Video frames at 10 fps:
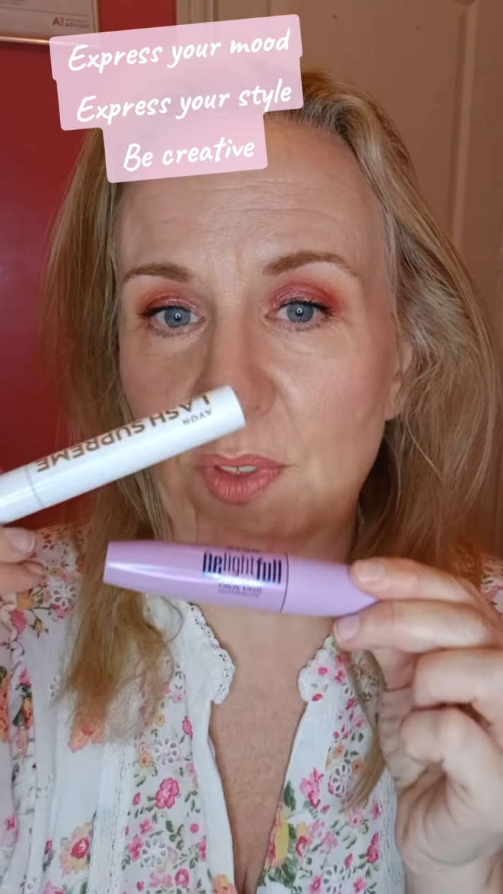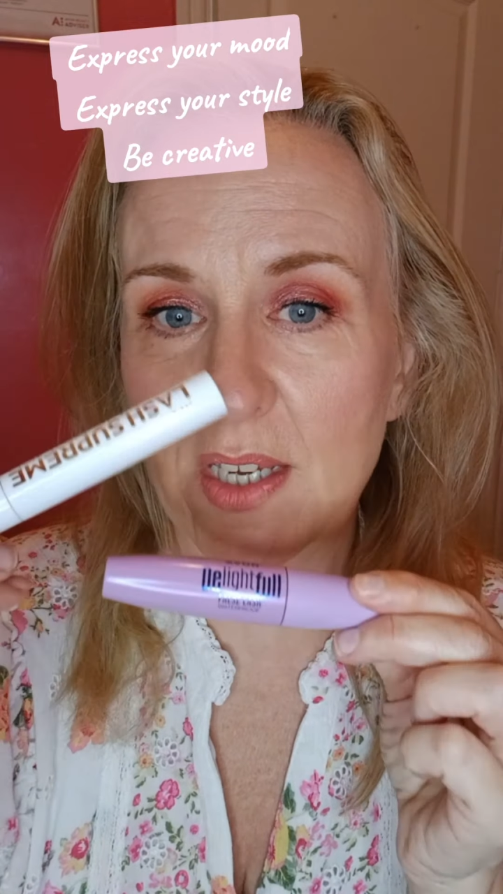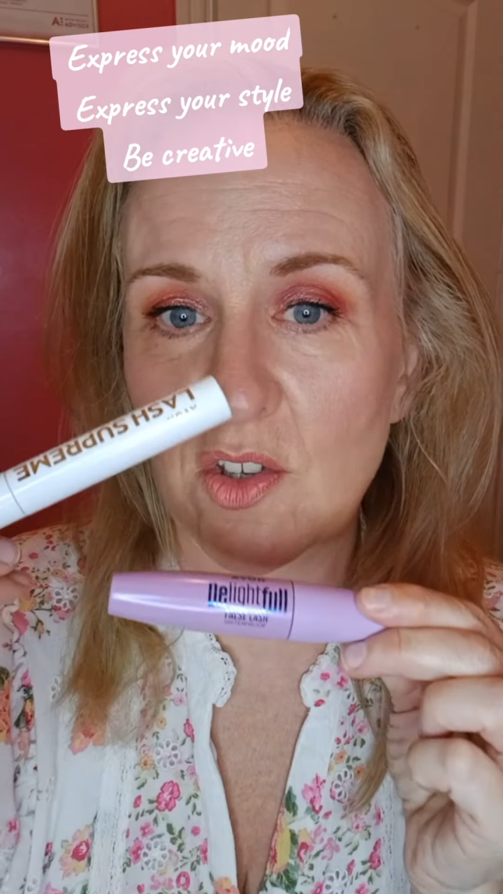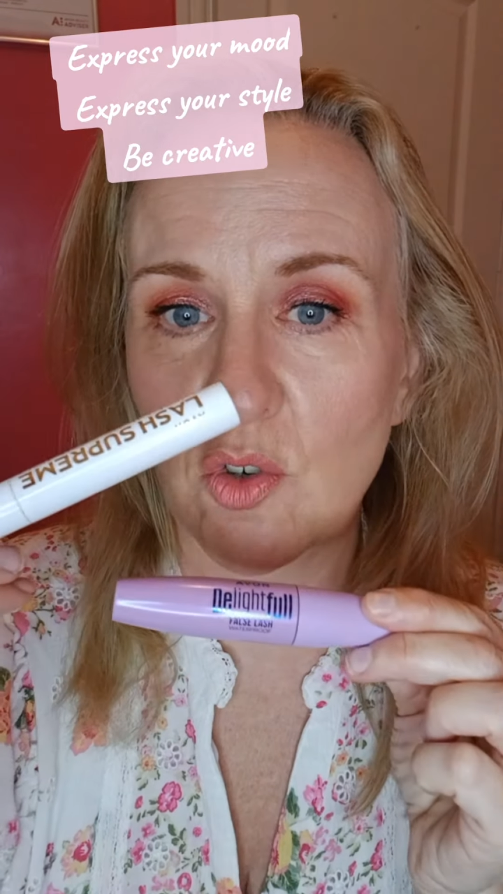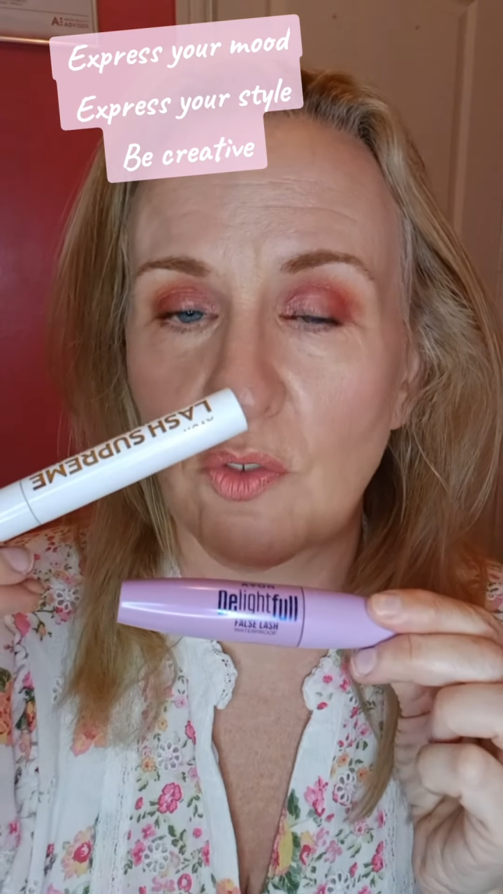
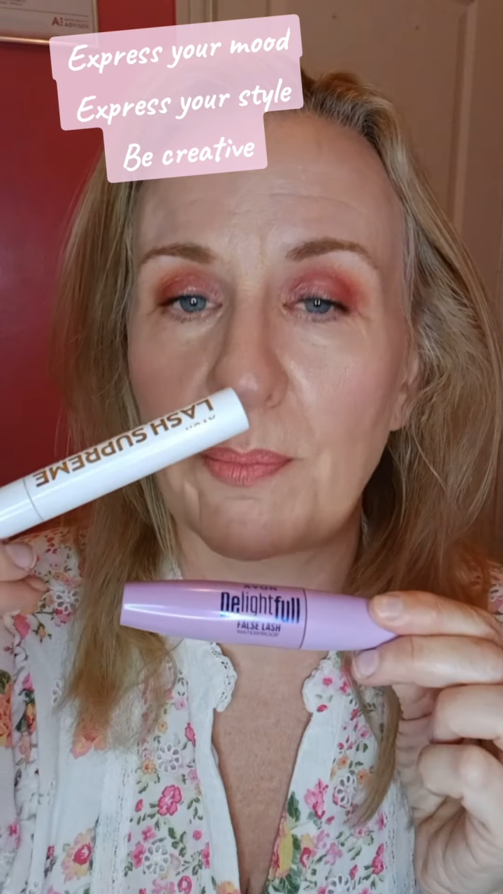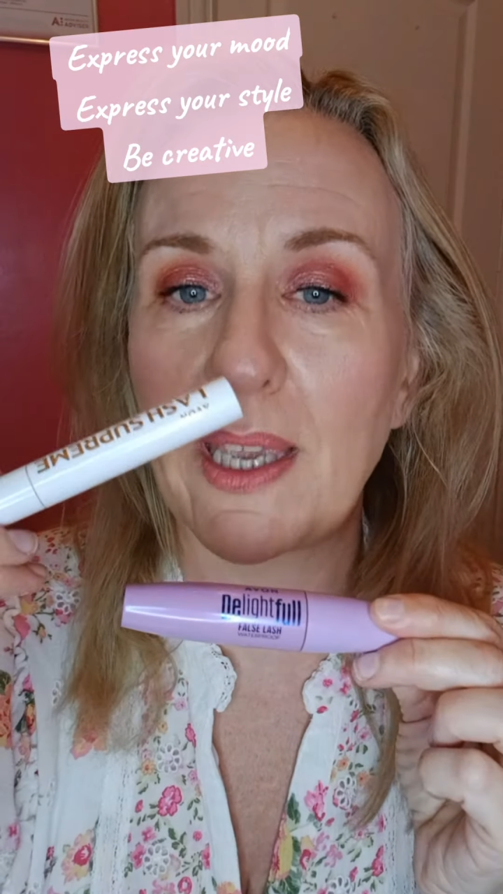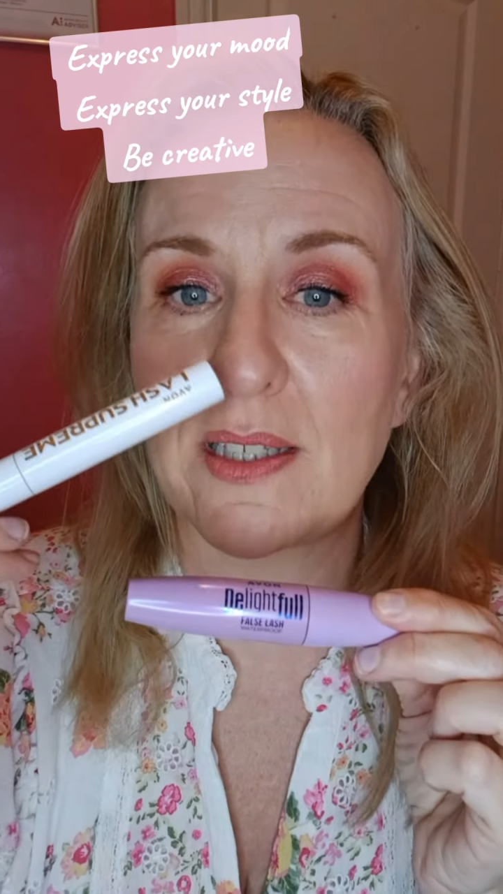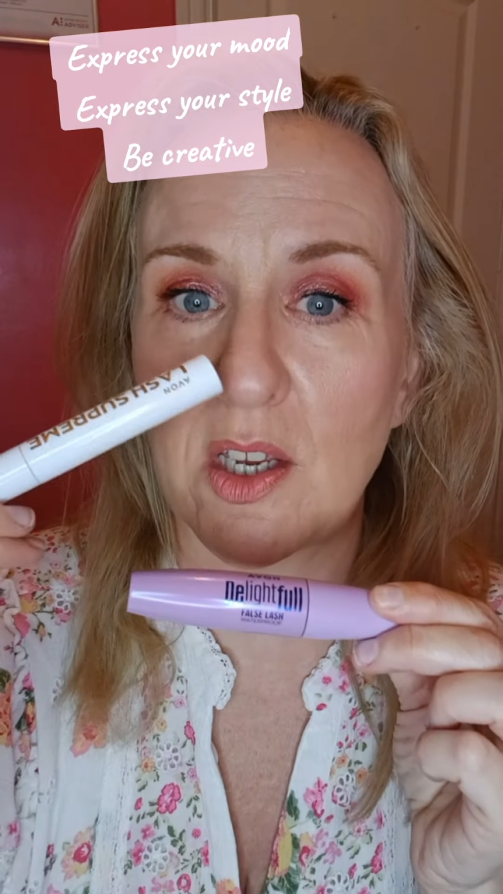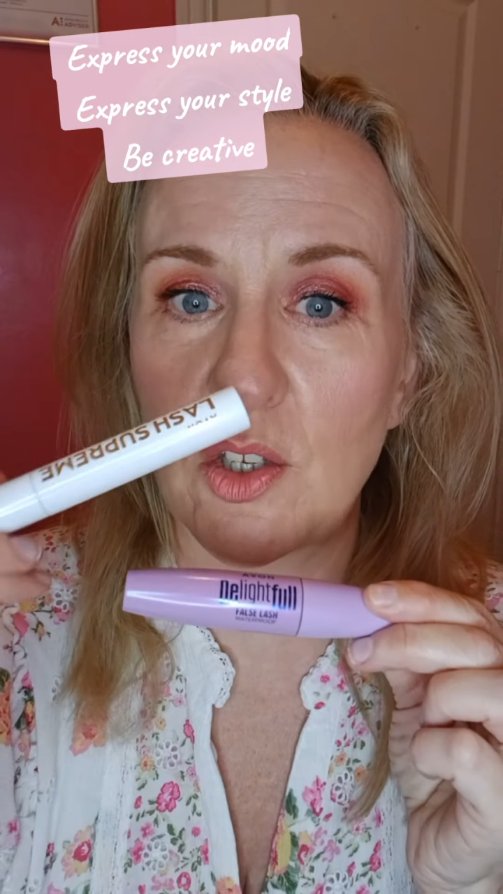This stuff
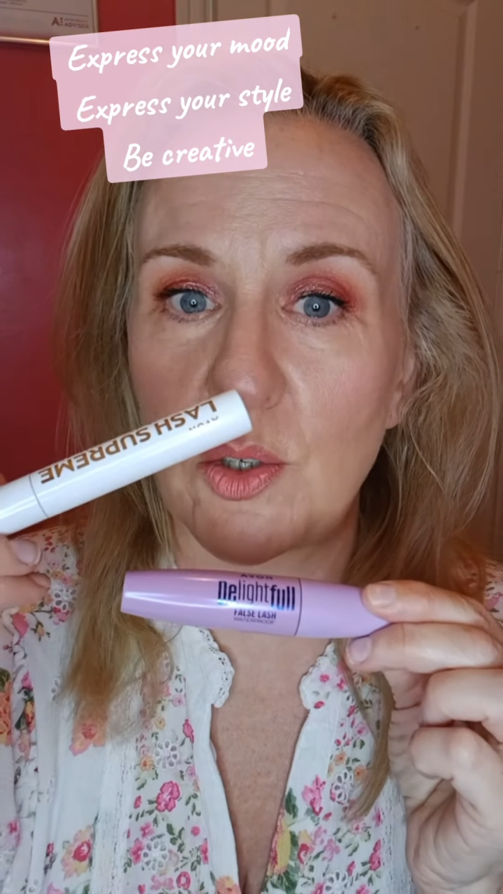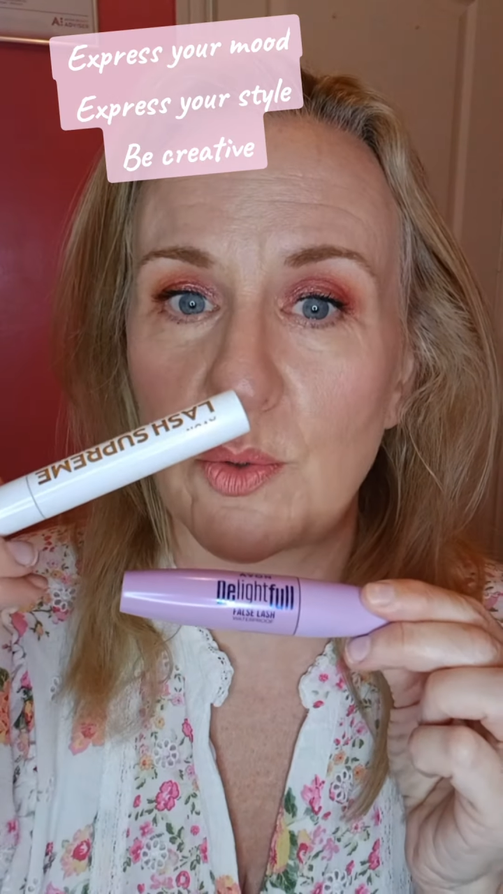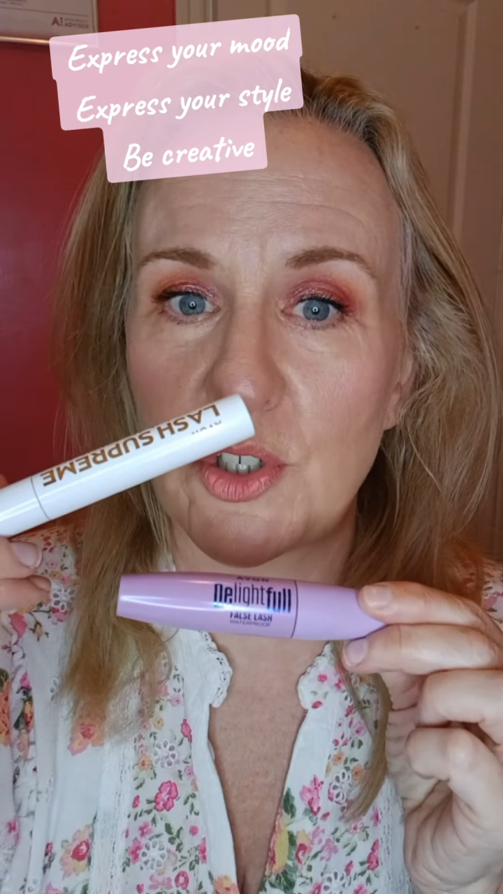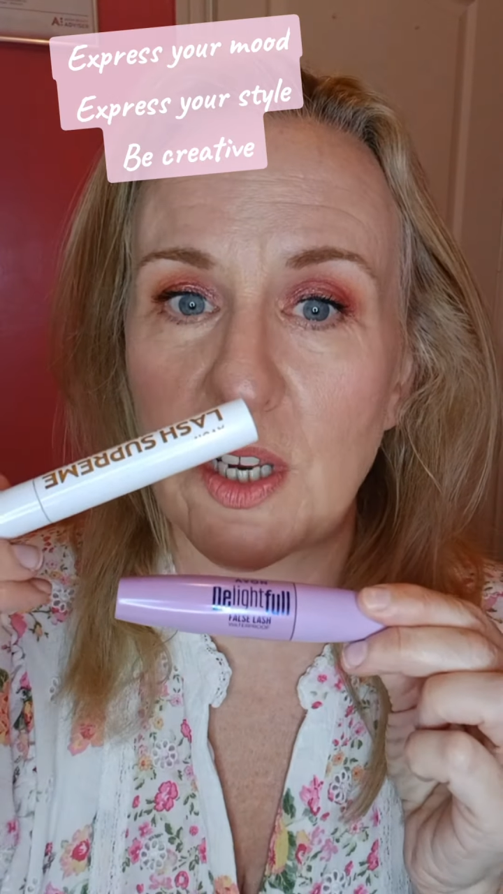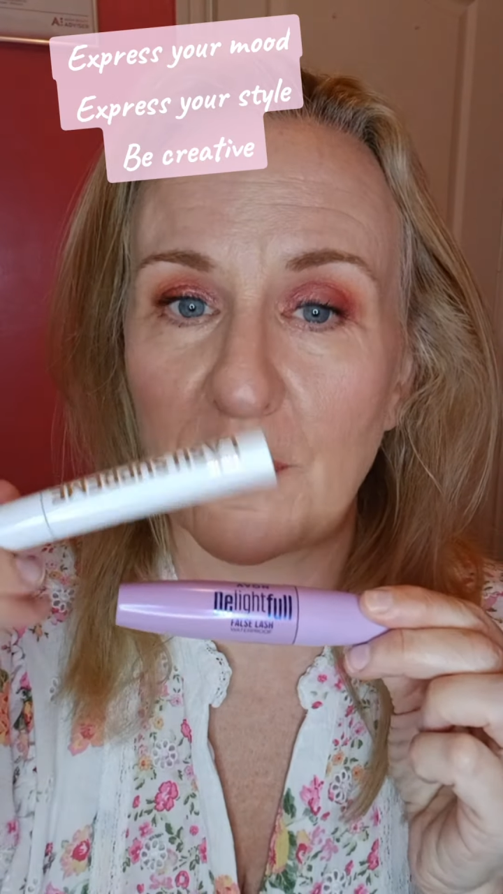makes a
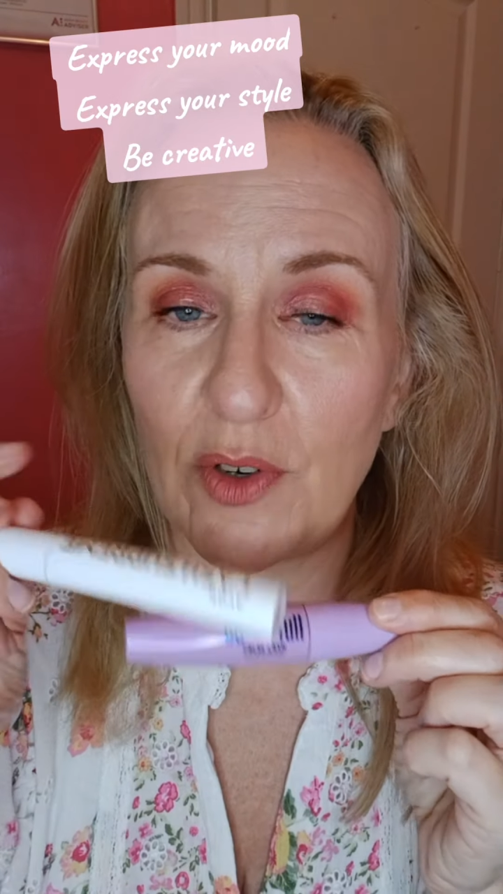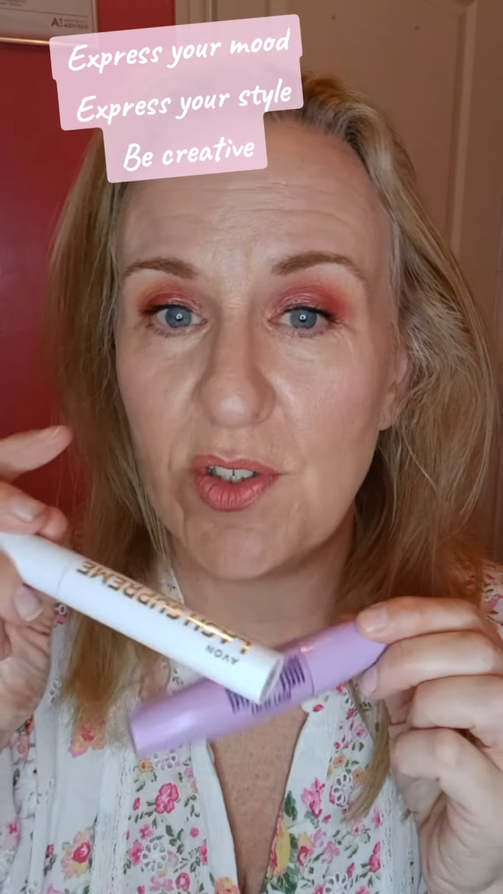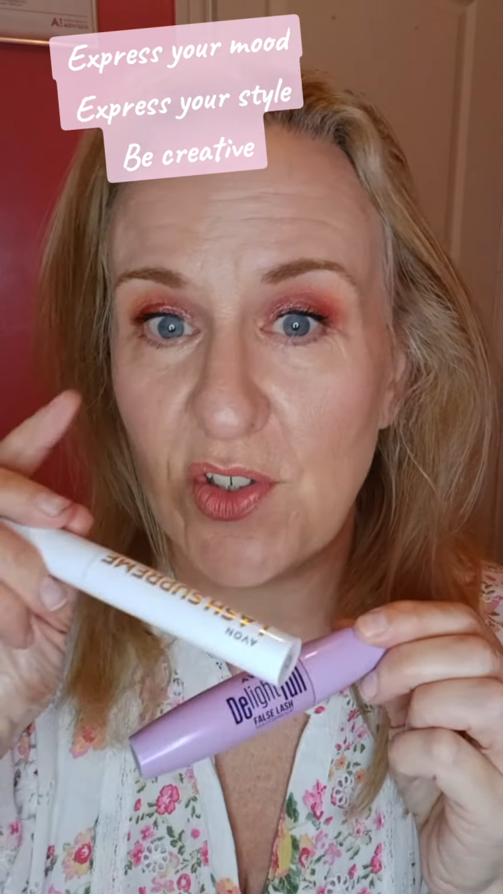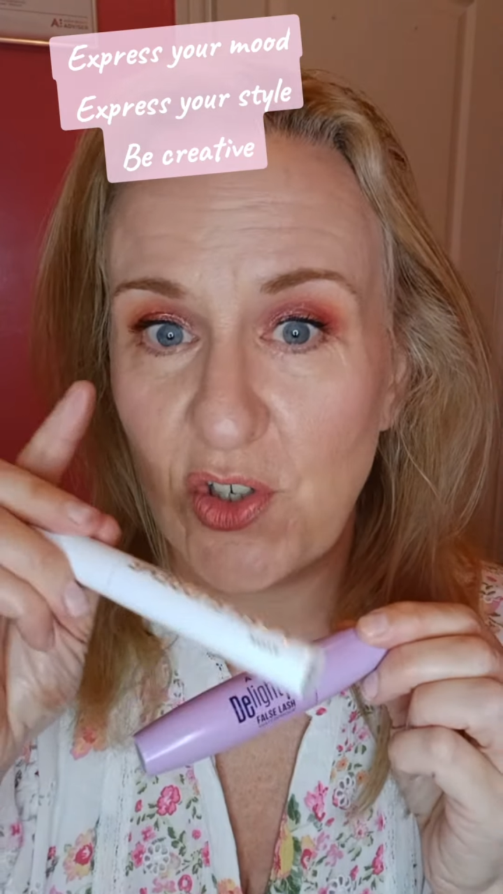huge difference